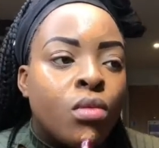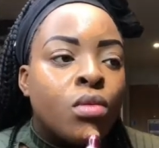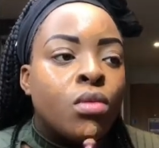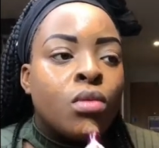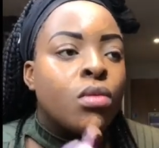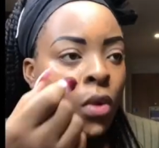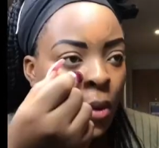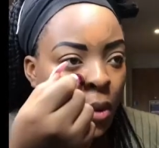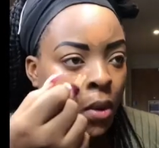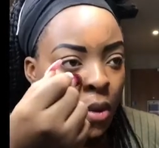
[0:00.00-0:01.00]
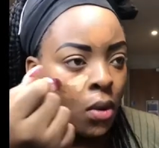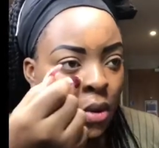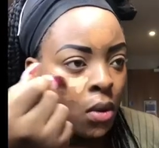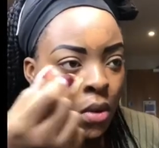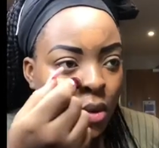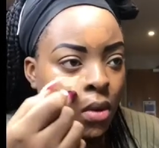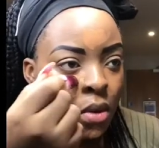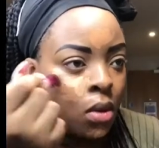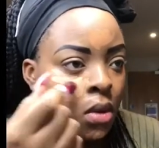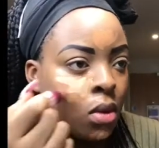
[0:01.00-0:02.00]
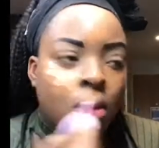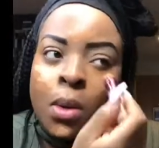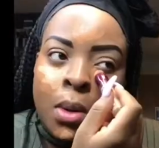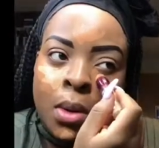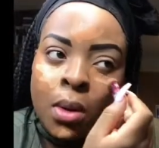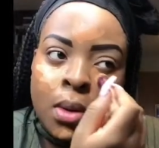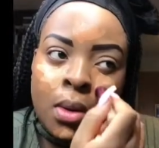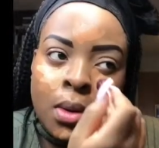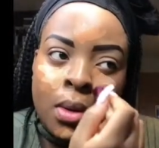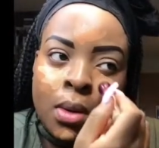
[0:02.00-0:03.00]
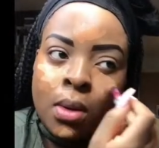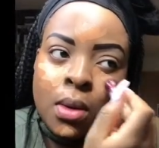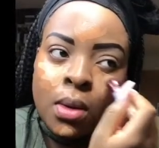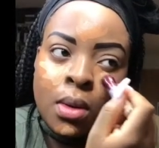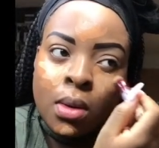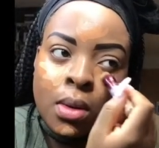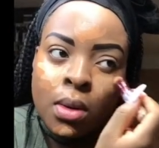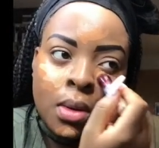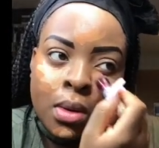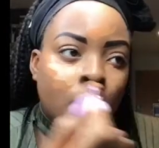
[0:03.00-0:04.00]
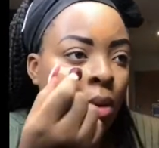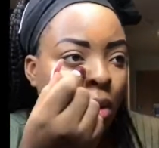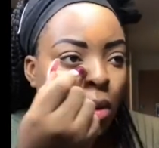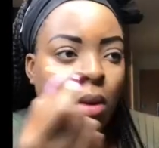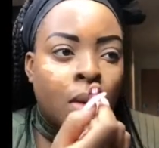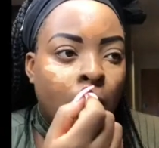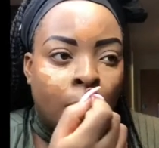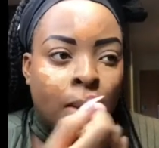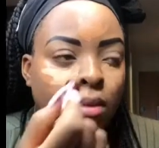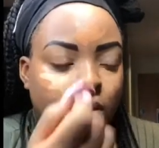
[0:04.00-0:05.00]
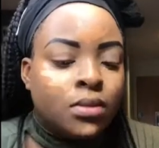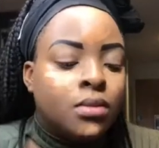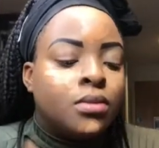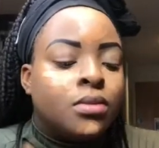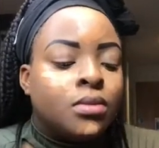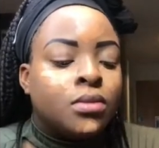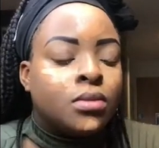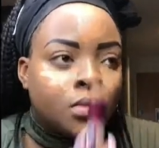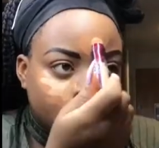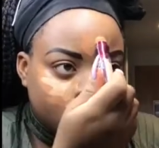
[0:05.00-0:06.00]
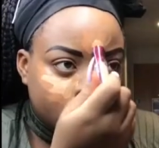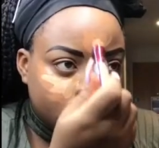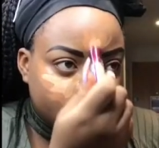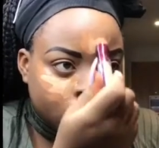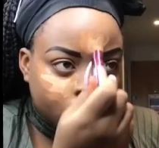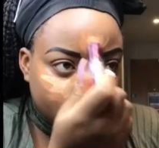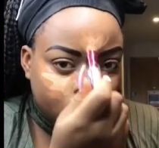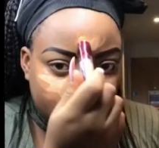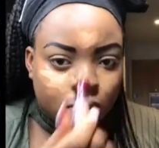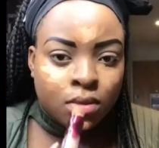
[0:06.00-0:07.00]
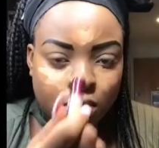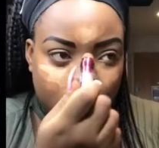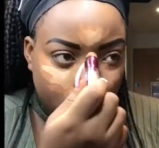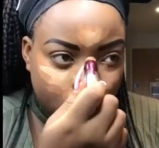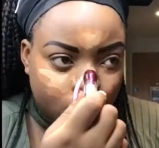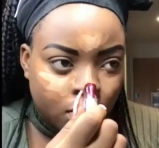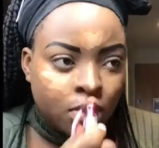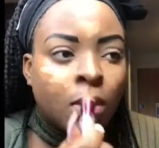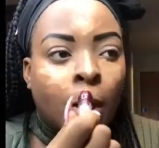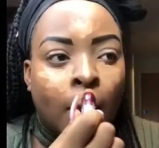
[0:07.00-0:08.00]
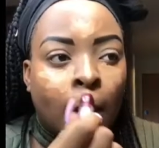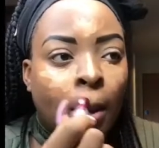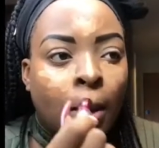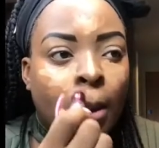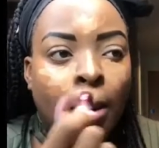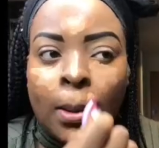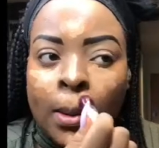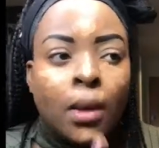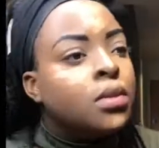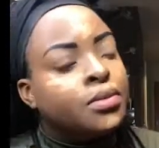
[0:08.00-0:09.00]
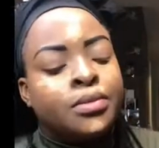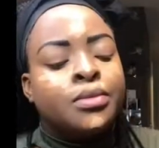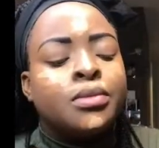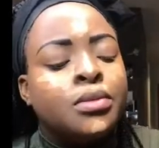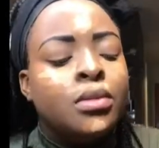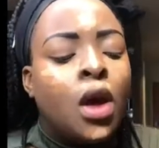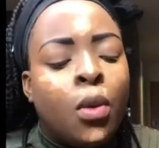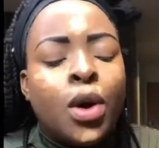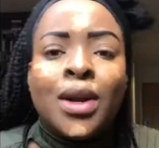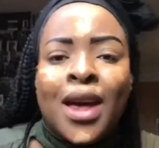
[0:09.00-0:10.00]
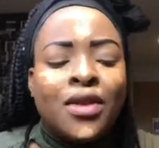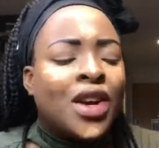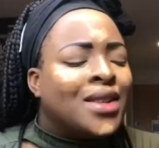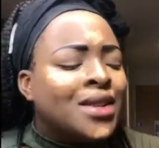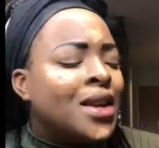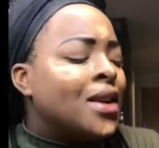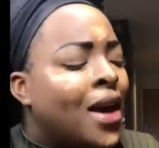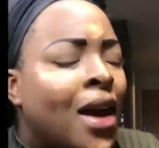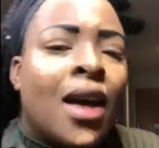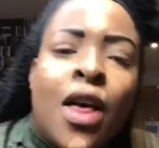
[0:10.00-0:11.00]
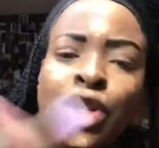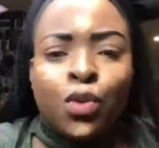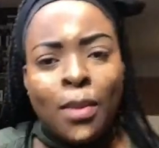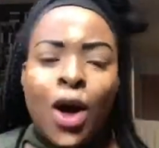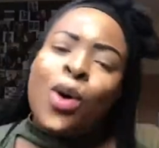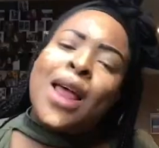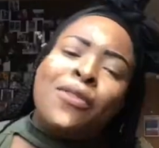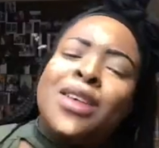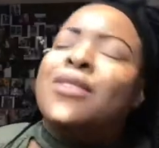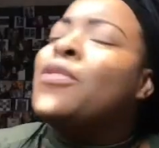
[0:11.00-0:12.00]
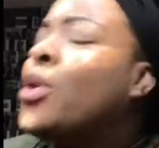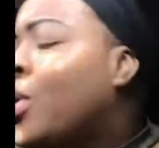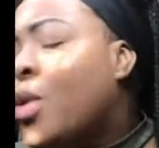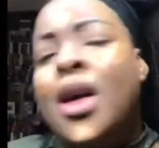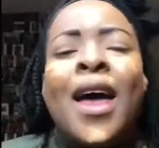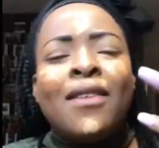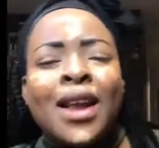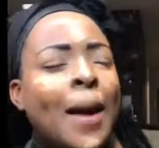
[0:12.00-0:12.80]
concealer that I will definitely have in the description box below, because I can't remember what the actual name is, but I know it's by Maybelline, I think. Yeah, and I just like to go over everywhere I put that Naked Skin Finish concealer.